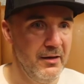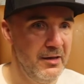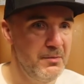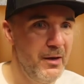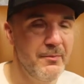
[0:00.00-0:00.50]

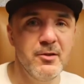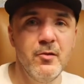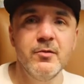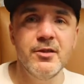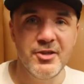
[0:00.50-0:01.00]
he's perhaps an
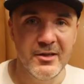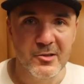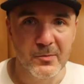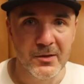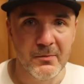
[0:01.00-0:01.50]
older
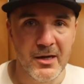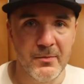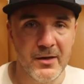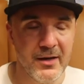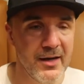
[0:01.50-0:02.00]
gentleman,
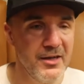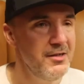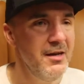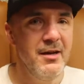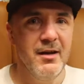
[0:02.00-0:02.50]
maybe in
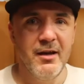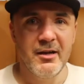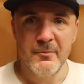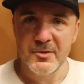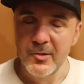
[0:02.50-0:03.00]
age,
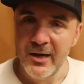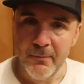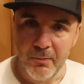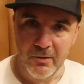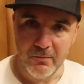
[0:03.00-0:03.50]
comes to a
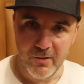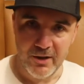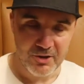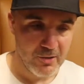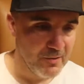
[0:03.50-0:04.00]
hip-hop
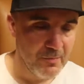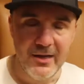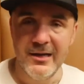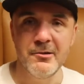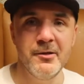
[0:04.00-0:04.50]
workshop with
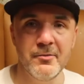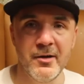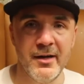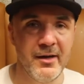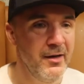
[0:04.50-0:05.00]
me, lyric
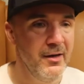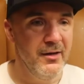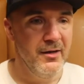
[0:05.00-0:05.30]
writing.